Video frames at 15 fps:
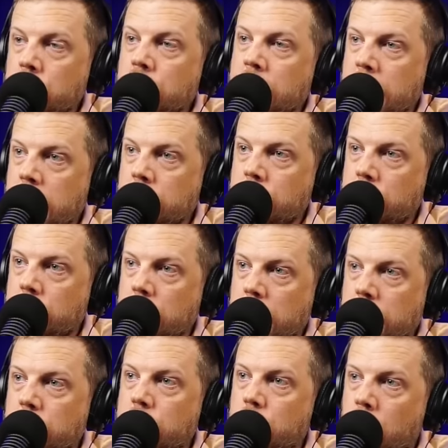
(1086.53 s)
She's a
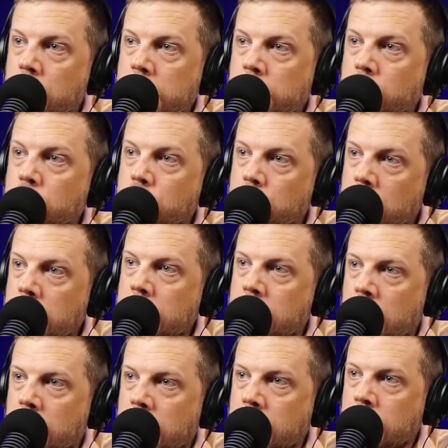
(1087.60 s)
historian who's really
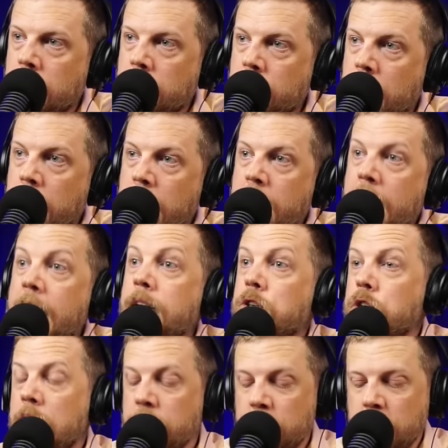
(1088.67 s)
dug into this. And
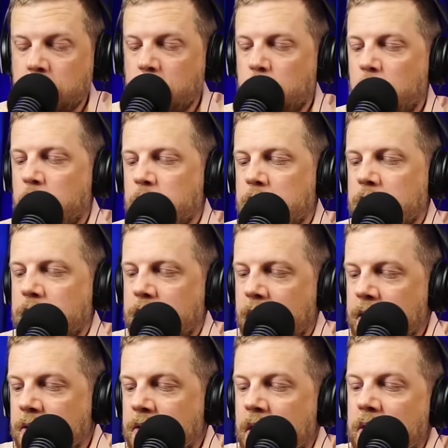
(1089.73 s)
she has this quote that
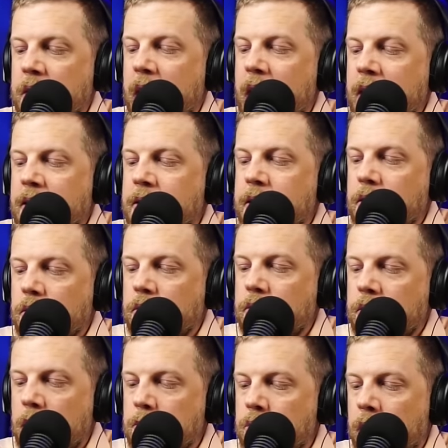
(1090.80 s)
says that the ideal
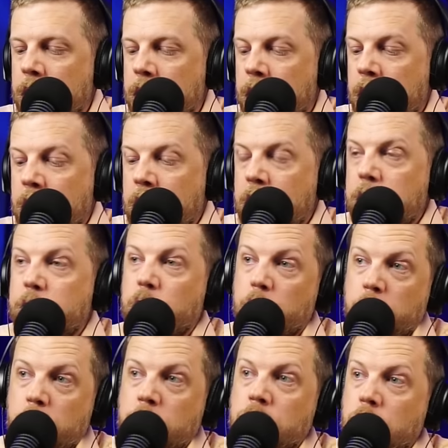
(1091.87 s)
subject for
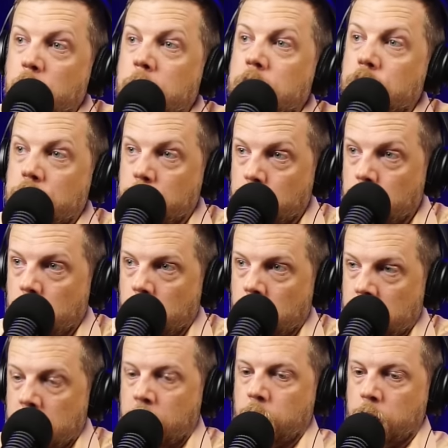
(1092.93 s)
those who wish to
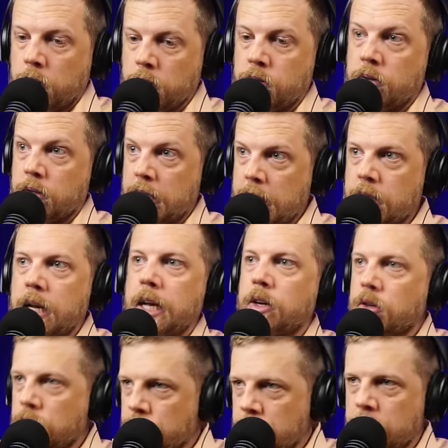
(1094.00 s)
rule, in other words,
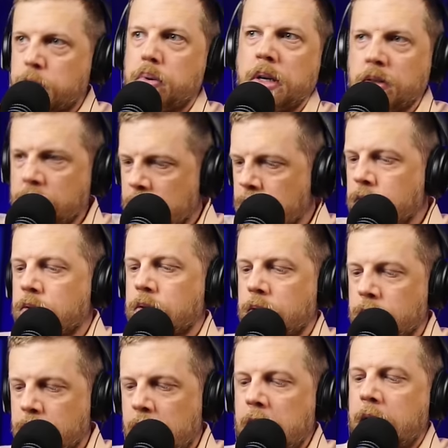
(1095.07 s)
dictators and presidents
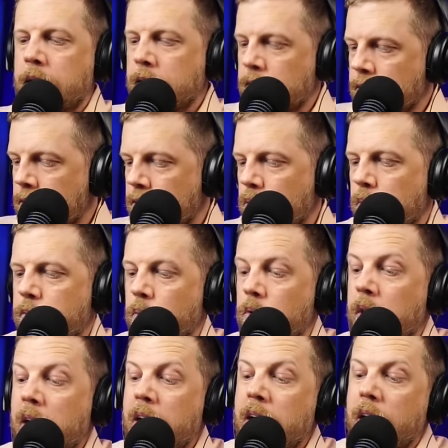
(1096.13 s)
and kings and so
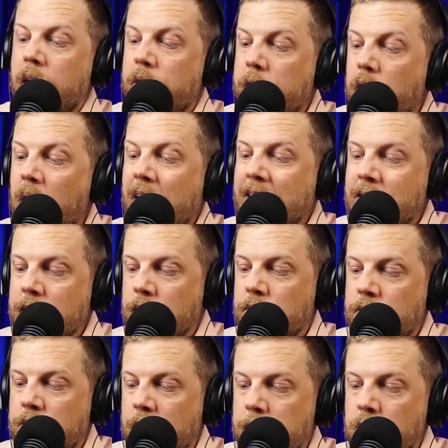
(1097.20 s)
forth, their ideal
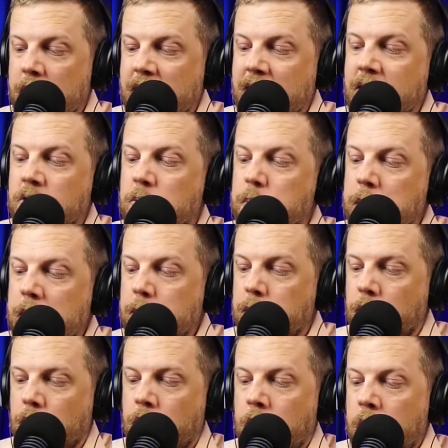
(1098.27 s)
subject is
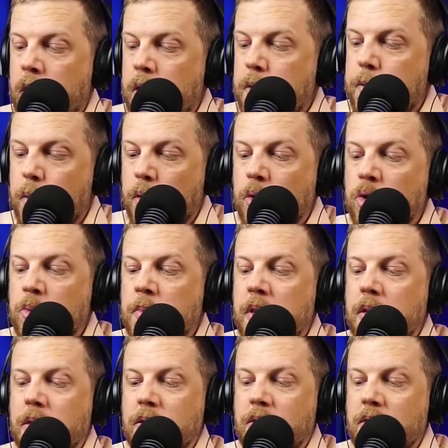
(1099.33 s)
people for whom
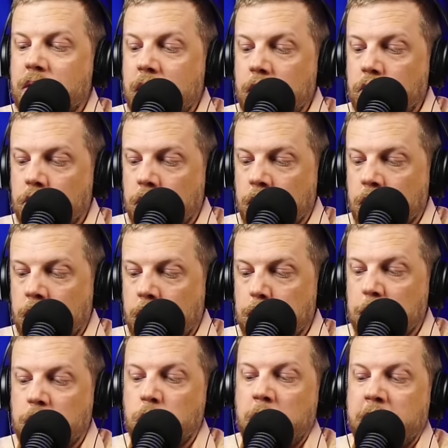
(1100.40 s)
the distinction
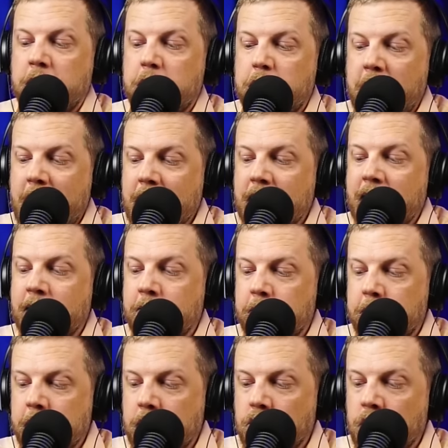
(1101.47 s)
between fact and
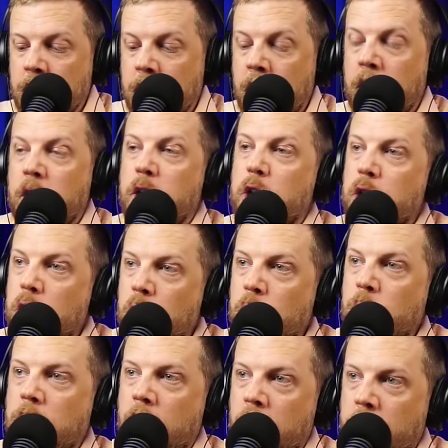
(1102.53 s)
fiction no
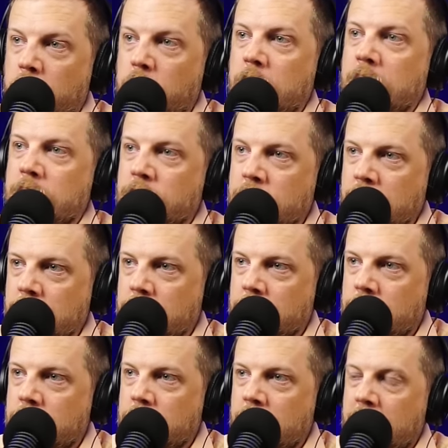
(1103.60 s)
longer
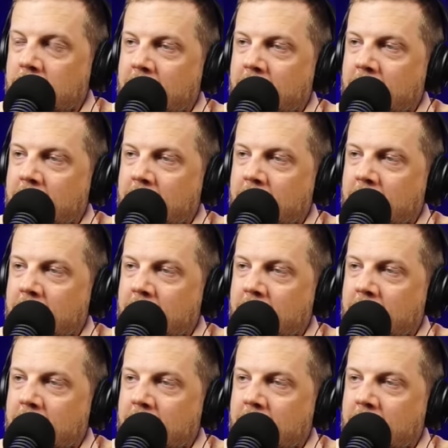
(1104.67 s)
exists.